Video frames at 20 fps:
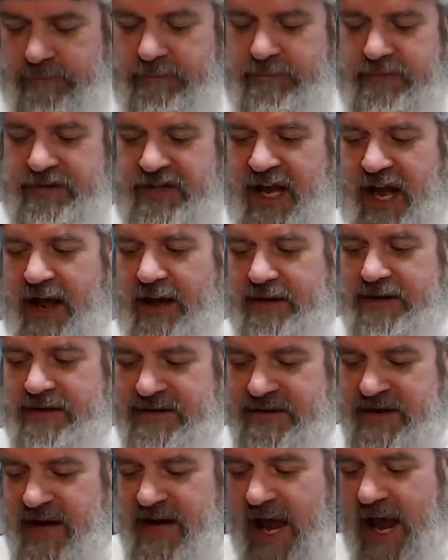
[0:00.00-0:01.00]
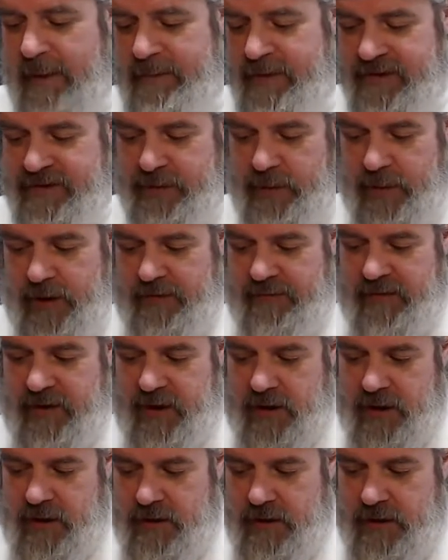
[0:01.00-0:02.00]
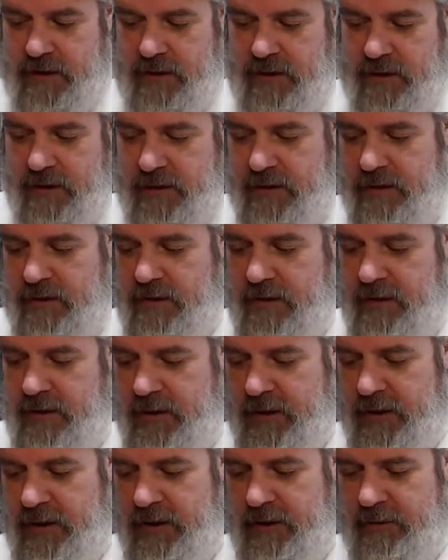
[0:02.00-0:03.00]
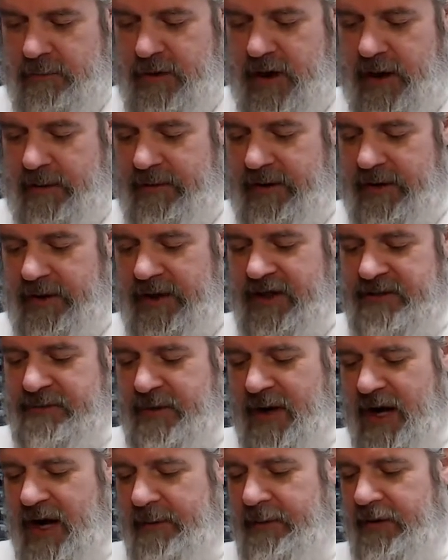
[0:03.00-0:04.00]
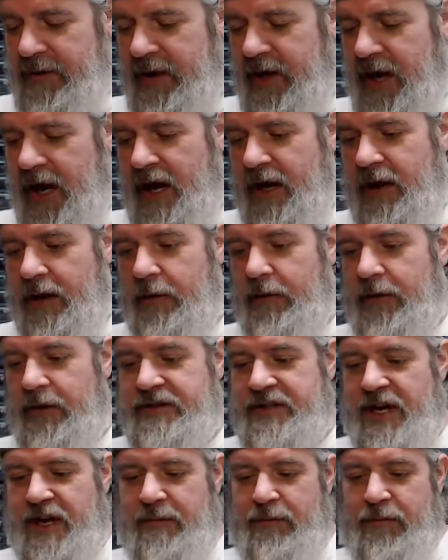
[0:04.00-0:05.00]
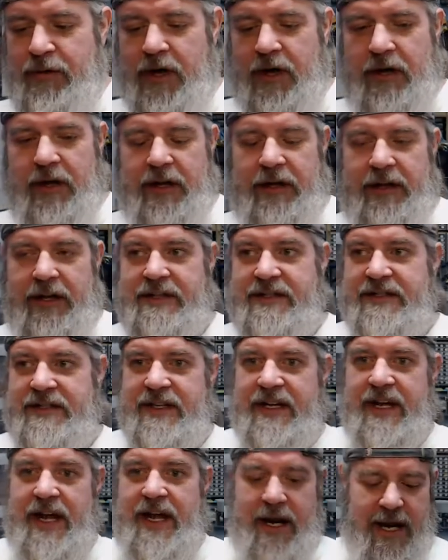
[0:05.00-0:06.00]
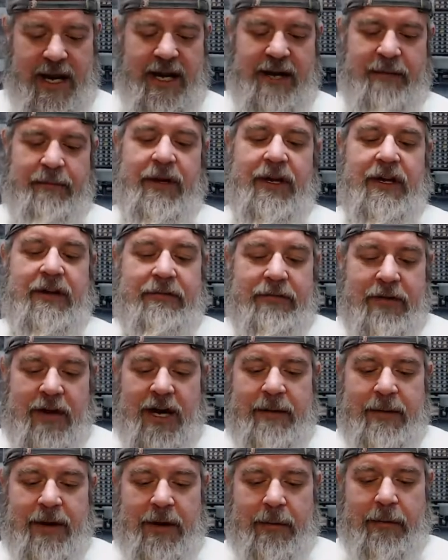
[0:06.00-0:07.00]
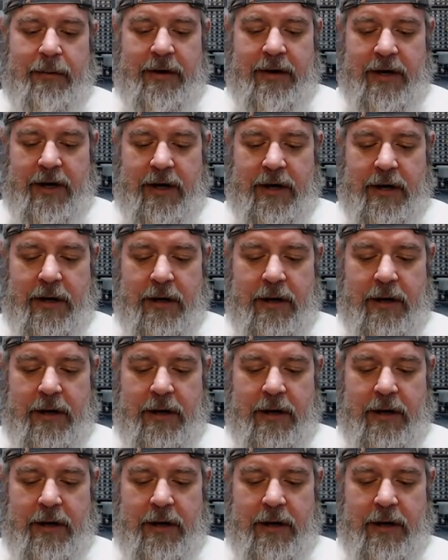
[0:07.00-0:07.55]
Znap is one of the probably least popular categories on Bricklink. That's ZNAP for anybody wondering.